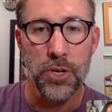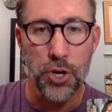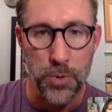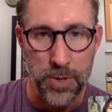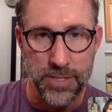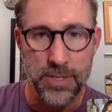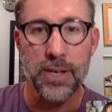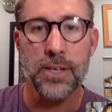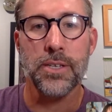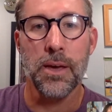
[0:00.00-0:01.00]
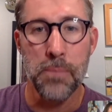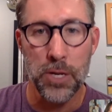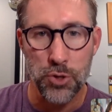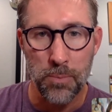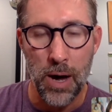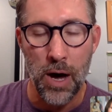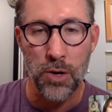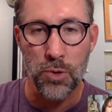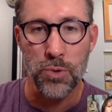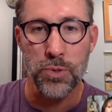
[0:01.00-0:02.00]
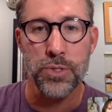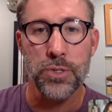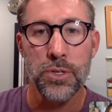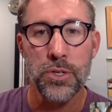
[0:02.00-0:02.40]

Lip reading: heuristics and mental models